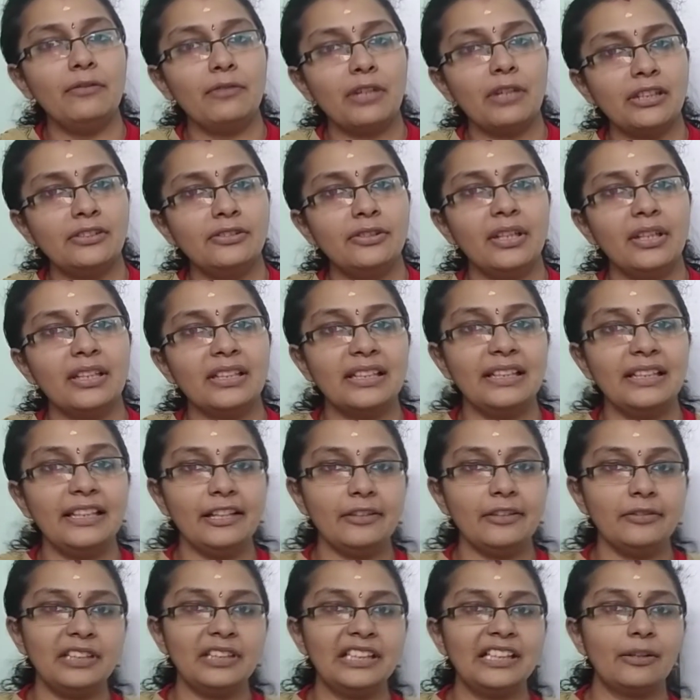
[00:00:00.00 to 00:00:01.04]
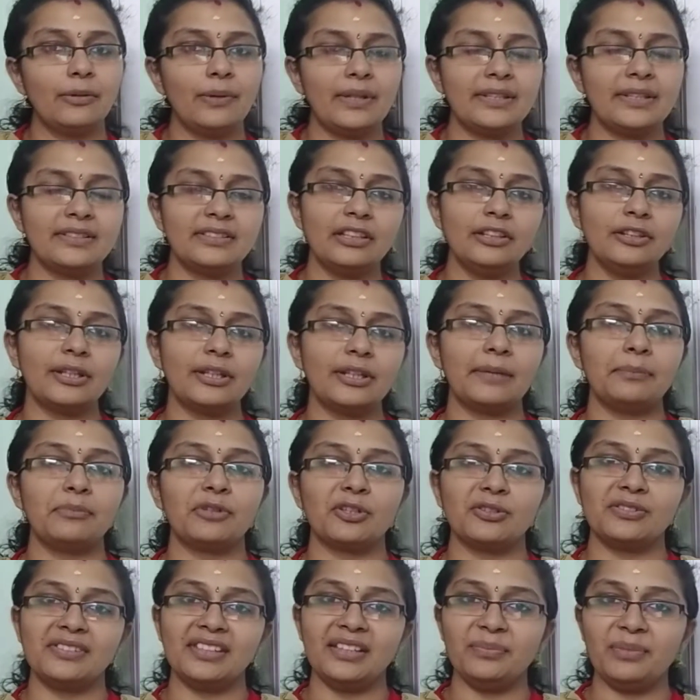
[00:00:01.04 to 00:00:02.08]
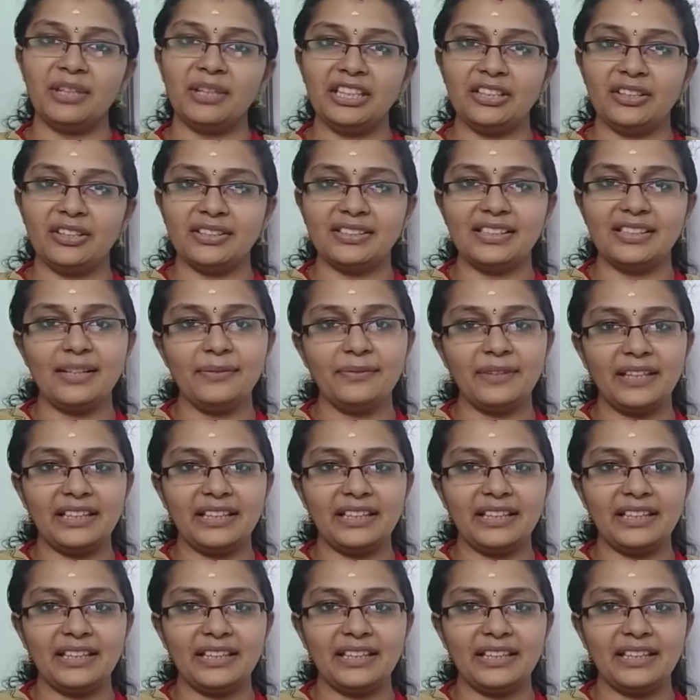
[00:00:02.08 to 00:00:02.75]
Once you are clear with the question, you can proceed by yourself